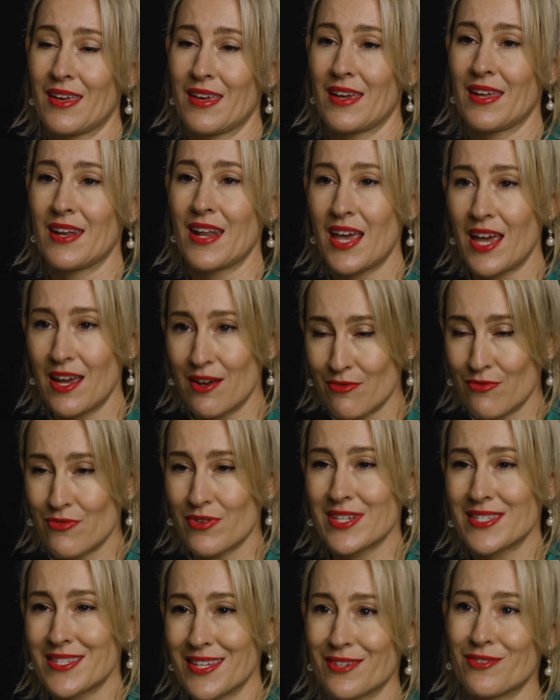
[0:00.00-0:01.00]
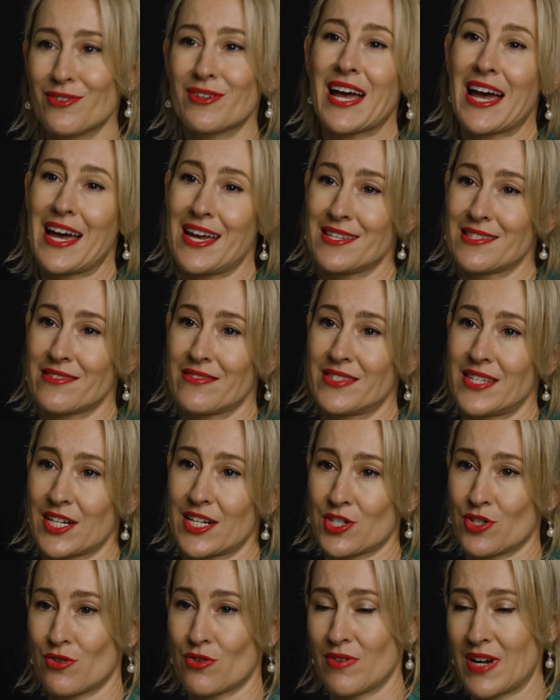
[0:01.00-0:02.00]
In every single case of
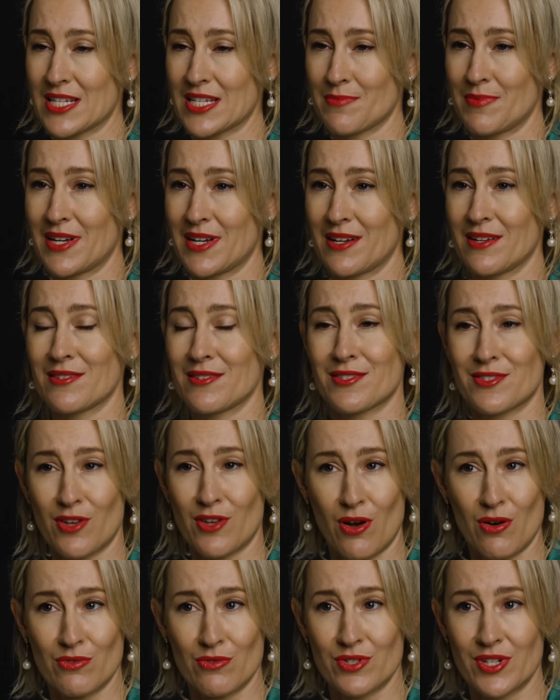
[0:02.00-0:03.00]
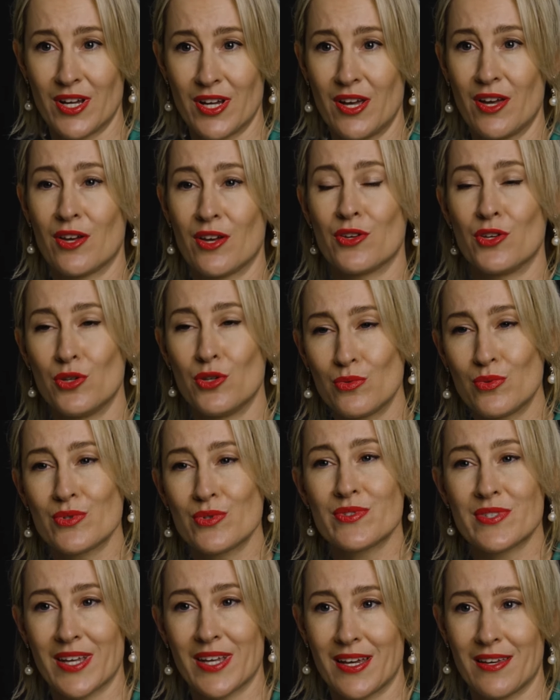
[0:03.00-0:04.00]
sexual harassment and assault, you
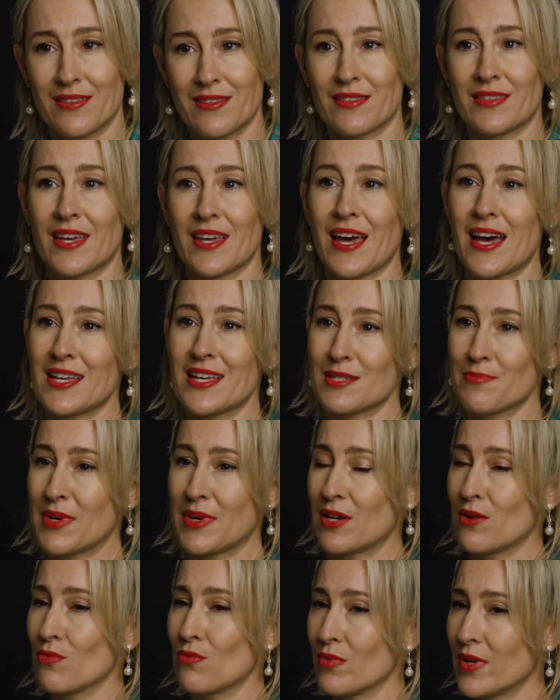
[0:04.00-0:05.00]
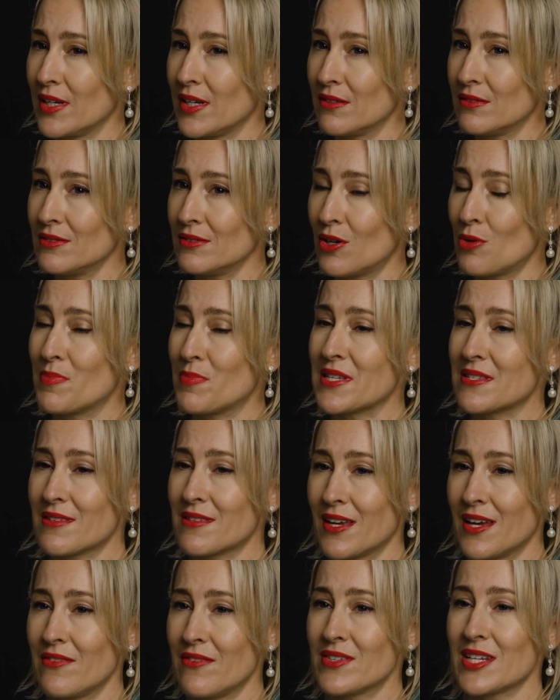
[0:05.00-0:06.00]
will see that there has been a real or
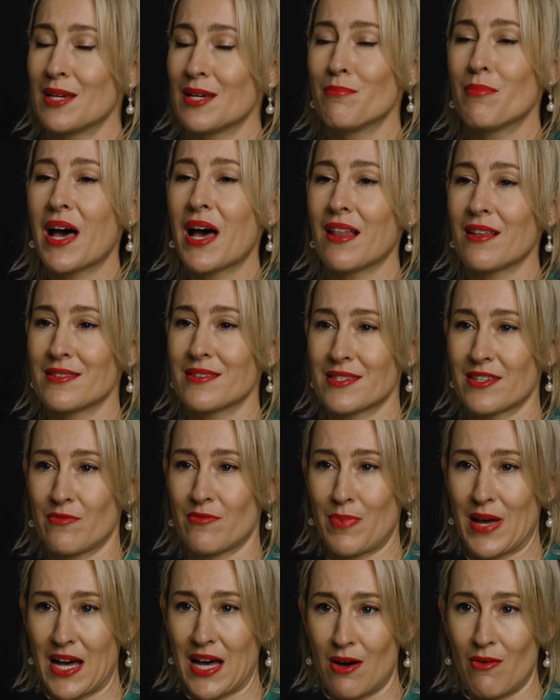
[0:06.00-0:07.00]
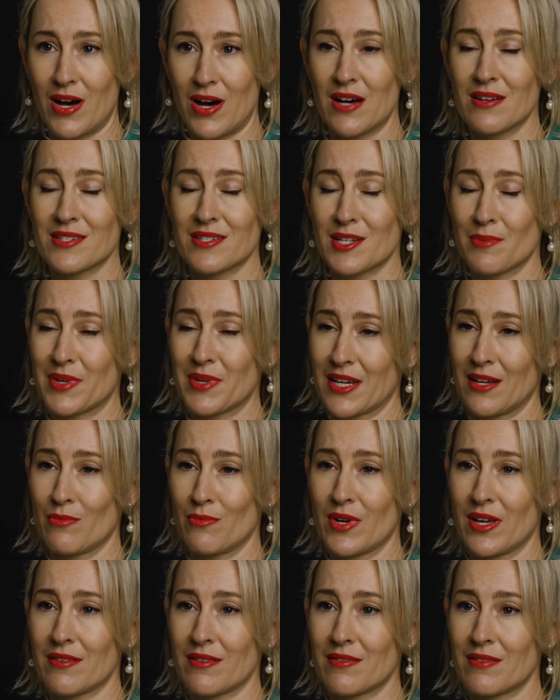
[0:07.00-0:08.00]
perceived imbalance of power to
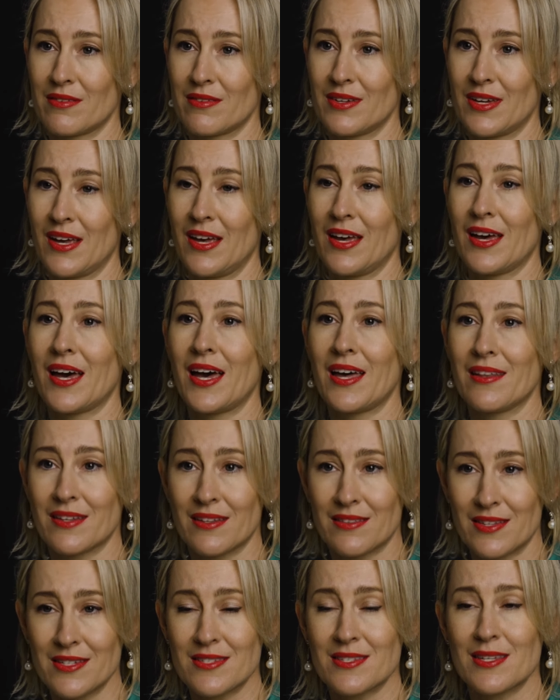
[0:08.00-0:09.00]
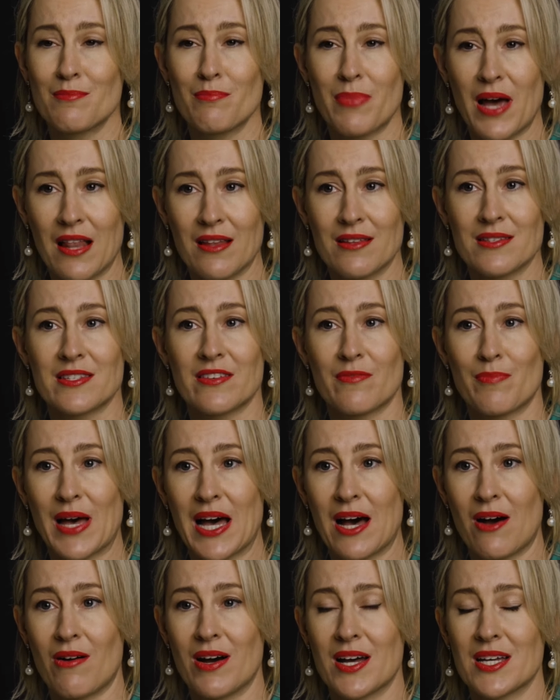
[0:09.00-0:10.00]
begin with, and that this imbalance of
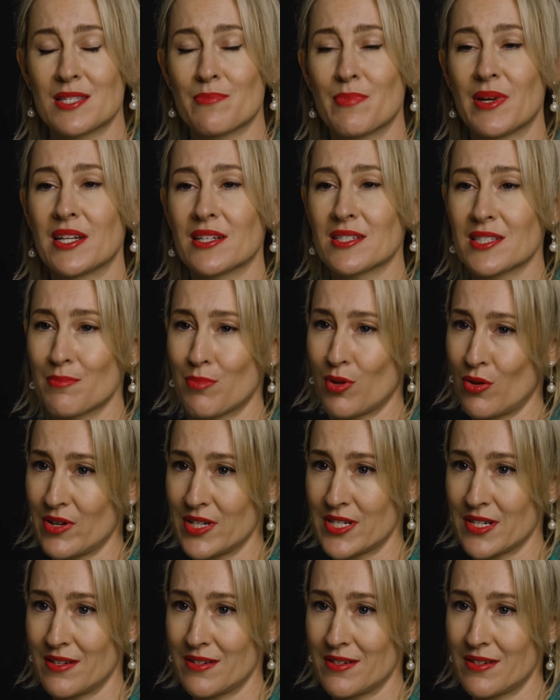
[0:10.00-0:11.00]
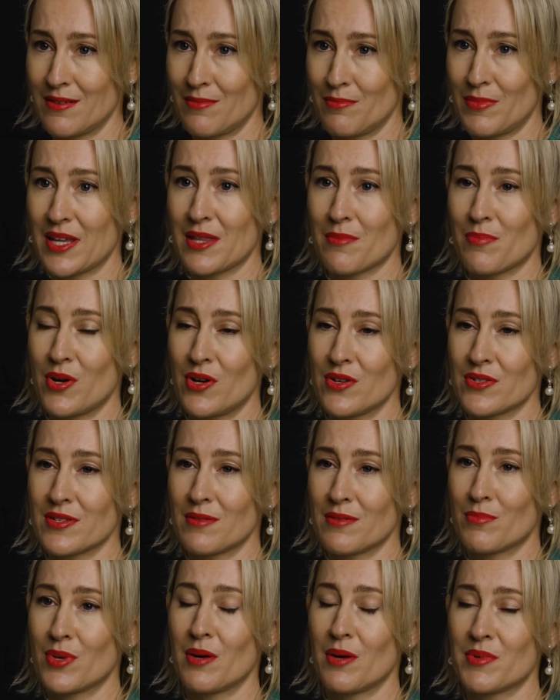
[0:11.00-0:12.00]
power has been exploited by the
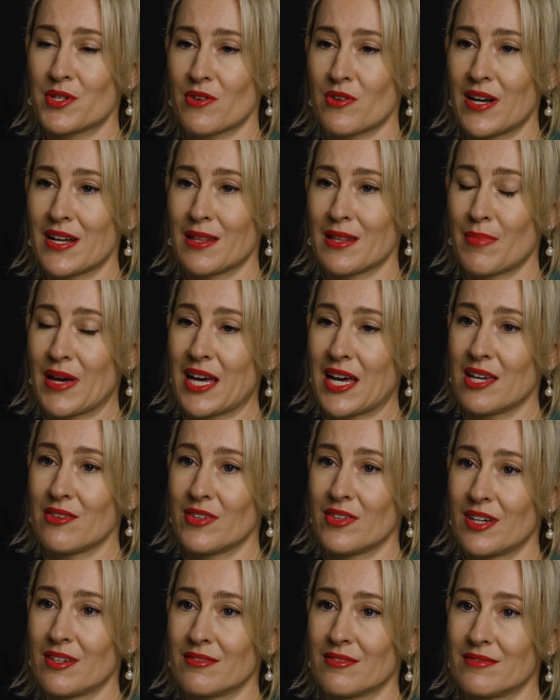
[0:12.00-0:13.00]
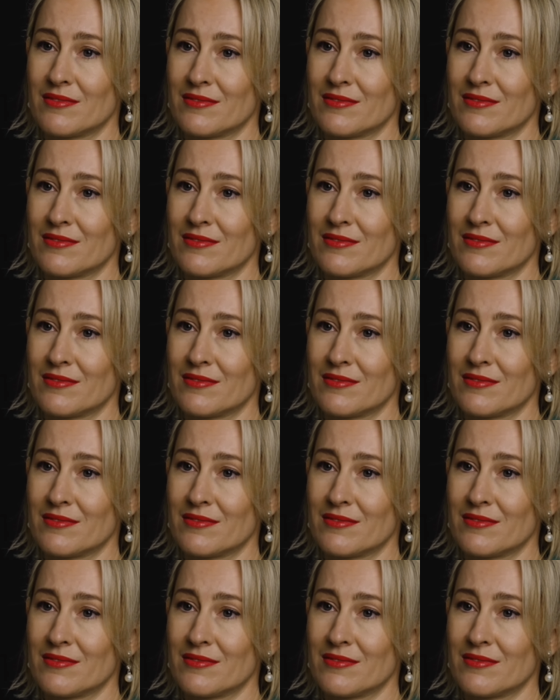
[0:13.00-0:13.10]
person perpetrating the behaviour.